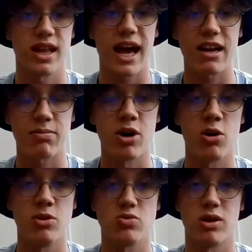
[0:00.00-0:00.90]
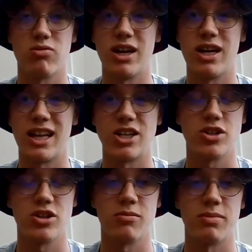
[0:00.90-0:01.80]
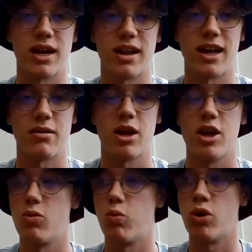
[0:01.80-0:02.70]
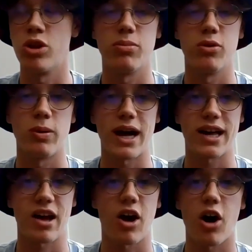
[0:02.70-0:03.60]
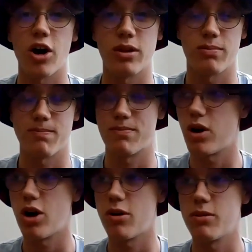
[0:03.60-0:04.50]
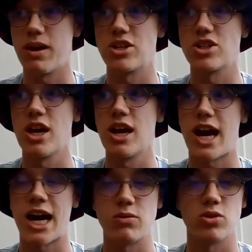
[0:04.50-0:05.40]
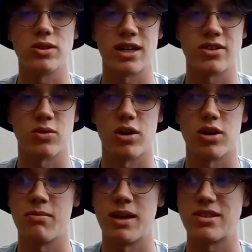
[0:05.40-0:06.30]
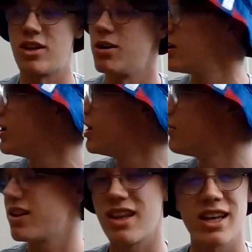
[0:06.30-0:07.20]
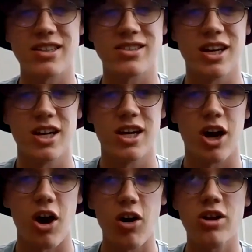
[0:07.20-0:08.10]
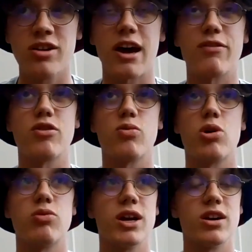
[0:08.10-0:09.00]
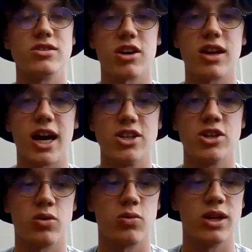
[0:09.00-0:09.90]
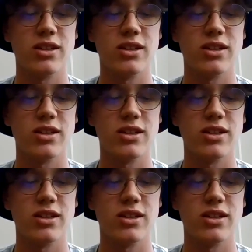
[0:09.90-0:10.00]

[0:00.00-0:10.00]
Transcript: They had moments where really they should have done better. They won the ball back high up the pitch, and it was all down to Ireland messing up. But the thing is, Ireland after a while realised, okay, do you know what?